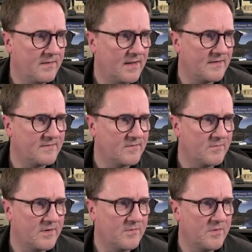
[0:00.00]
That's the
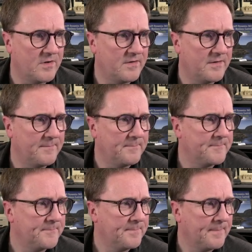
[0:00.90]
one I want.
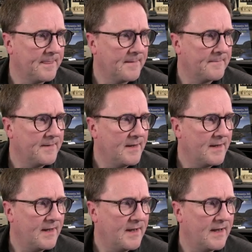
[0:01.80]

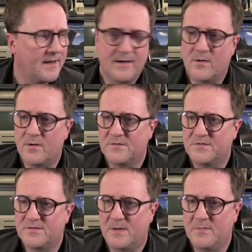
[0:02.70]
And on
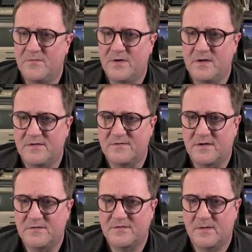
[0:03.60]
some event, it's
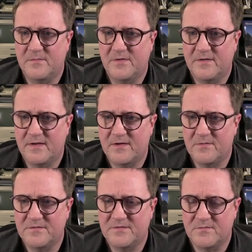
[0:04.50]
not some event, that
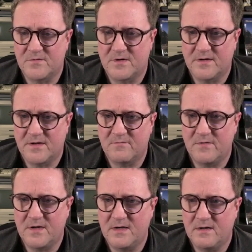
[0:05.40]
was the one that
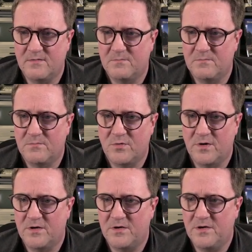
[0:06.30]
we
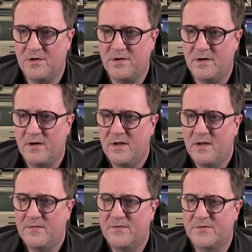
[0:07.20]
put in here.
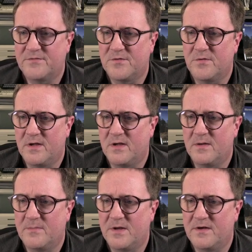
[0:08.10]
There's no
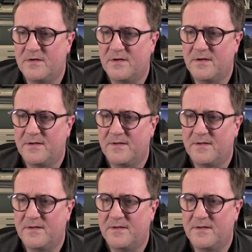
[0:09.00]
element.